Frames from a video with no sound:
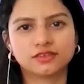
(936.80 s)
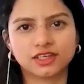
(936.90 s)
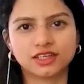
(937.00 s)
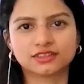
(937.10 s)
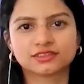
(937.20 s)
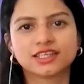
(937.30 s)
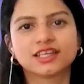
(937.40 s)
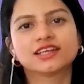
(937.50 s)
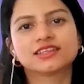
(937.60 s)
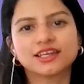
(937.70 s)
Okay.
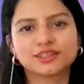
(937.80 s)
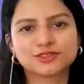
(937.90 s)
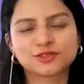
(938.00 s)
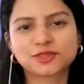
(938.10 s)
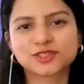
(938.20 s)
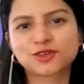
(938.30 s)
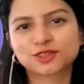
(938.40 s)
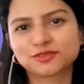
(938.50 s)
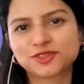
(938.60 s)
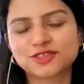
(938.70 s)
Thank you so much,
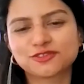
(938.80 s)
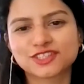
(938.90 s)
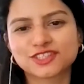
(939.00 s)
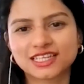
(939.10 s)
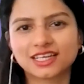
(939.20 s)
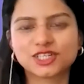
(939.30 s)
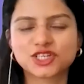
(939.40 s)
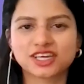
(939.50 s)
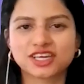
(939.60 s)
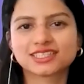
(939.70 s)
Dr. Mishra, for
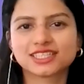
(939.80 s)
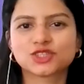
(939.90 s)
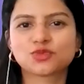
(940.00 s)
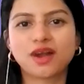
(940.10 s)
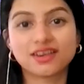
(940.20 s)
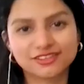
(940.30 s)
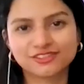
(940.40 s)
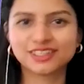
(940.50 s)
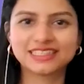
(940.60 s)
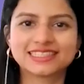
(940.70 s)
sharing such
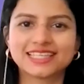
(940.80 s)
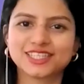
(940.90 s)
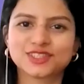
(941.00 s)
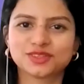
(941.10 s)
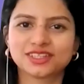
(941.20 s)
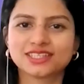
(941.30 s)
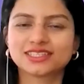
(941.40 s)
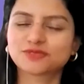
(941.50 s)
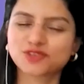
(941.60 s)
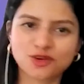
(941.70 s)
wonderful insights with us.
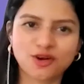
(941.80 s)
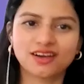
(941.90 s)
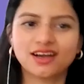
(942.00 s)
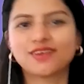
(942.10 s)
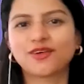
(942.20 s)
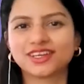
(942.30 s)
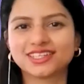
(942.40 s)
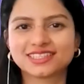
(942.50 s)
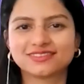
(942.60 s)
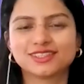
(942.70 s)
I'm sure our
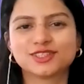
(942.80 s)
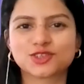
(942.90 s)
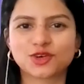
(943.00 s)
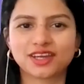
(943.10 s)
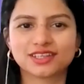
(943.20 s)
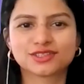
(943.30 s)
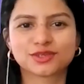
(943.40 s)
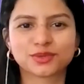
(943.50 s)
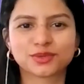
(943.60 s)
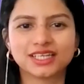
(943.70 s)
audience will enjoy it
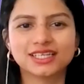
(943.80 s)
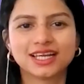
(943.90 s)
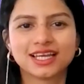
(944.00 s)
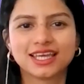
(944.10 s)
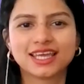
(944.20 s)
truly.